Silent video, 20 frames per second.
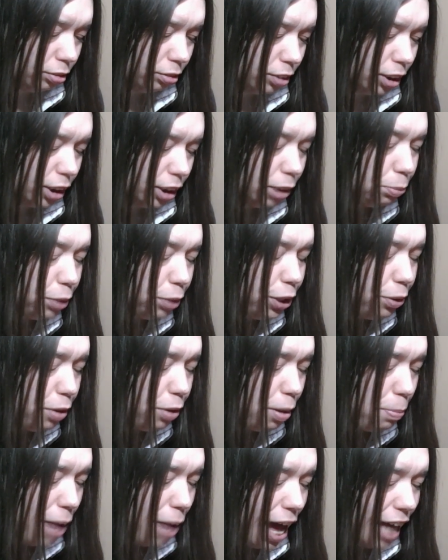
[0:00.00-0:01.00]
Some of you
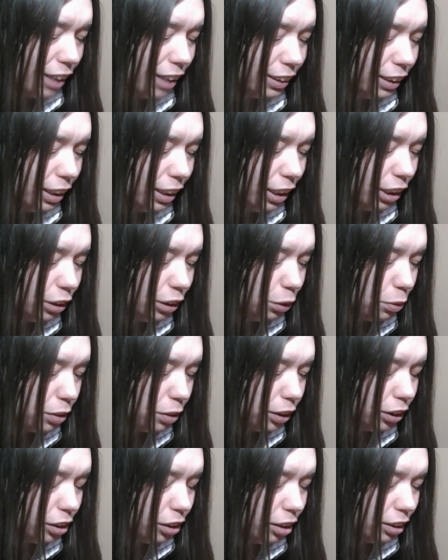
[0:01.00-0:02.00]
are passing the
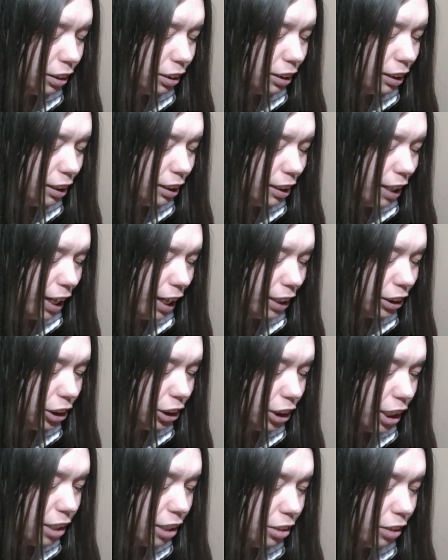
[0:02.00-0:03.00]
torch on to the next
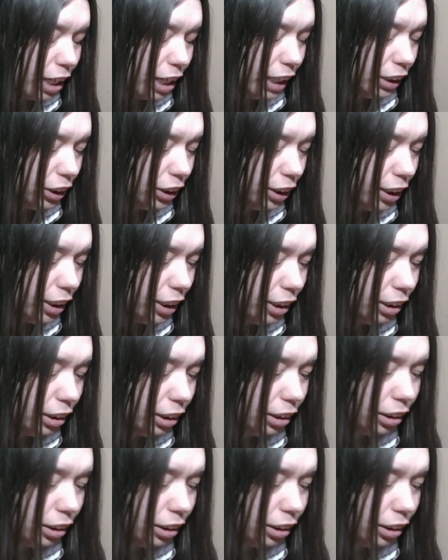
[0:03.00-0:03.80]
generation.